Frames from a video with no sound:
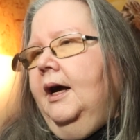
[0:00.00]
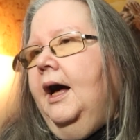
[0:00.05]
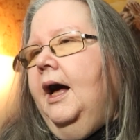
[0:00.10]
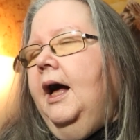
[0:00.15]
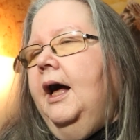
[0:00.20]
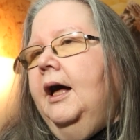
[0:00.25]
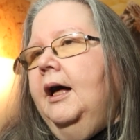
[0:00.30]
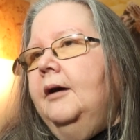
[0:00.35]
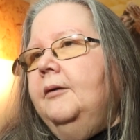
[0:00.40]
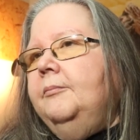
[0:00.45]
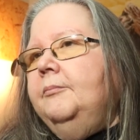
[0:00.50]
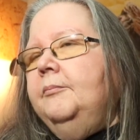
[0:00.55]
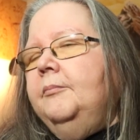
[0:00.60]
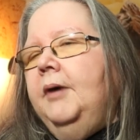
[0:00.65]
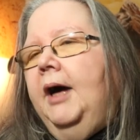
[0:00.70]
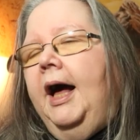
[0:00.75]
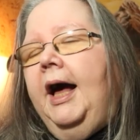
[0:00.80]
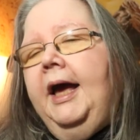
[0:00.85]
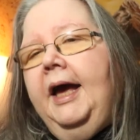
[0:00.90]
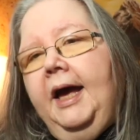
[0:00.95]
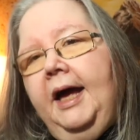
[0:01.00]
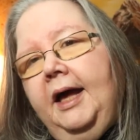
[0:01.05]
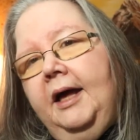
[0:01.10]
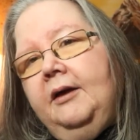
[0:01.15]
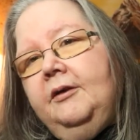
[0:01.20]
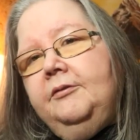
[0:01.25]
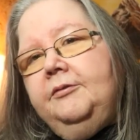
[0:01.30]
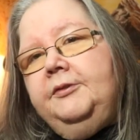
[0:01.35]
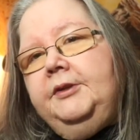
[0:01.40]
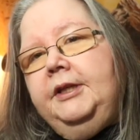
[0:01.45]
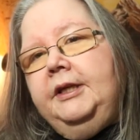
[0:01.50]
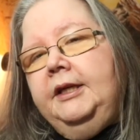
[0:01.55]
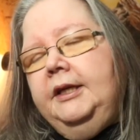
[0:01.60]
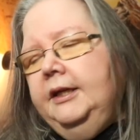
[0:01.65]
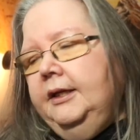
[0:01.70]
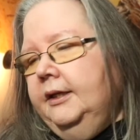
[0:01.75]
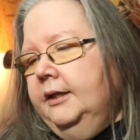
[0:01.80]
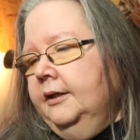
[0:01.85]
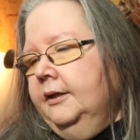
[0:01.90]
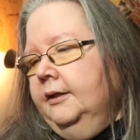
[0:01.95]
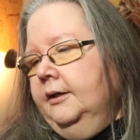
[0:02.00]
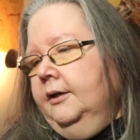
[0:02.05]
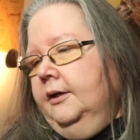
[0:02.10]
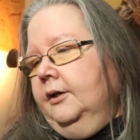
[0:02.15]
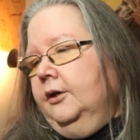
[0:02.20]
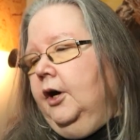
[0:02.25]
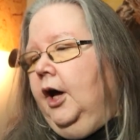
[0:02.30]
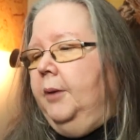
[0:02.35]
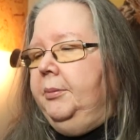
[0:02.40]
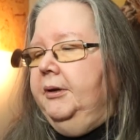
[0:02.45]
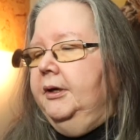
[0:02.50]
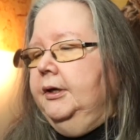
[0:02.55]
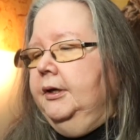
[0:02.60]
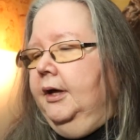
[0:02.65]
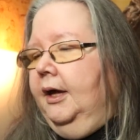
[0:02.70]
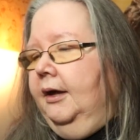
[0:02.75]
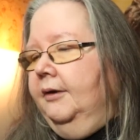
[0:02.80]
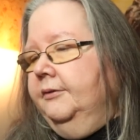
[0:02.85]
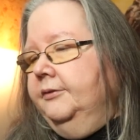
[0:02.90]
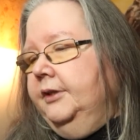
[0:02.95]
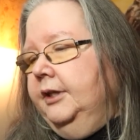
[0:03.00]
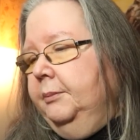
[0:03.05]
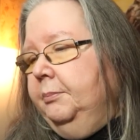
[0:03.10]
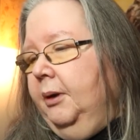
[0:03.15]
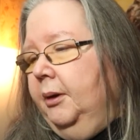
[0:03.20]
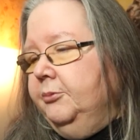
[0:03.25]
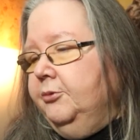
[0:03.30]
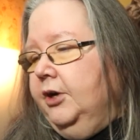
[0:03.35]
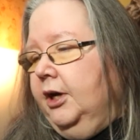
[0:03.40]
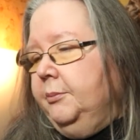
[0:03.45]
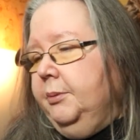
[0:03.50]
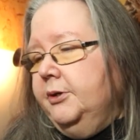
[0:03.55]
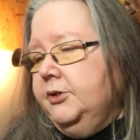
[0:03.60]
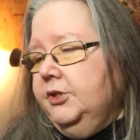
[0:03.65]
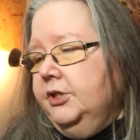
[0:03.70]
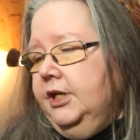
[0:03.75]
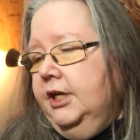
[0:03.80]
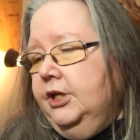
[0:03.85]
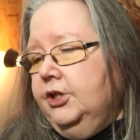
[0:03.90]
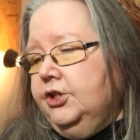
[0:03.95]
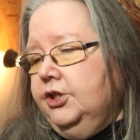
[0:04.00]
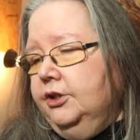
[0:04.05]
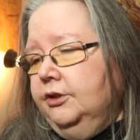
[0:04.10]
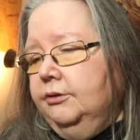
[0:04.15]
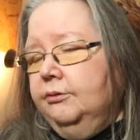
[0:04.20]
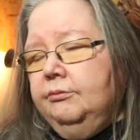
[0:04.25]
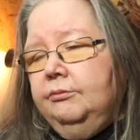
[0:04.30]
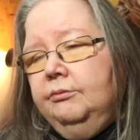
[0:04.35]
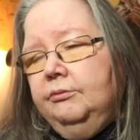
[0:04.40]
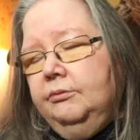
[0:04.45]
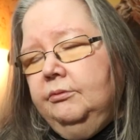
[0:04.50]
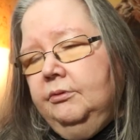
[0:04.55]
I have the copy of the pump track presentation,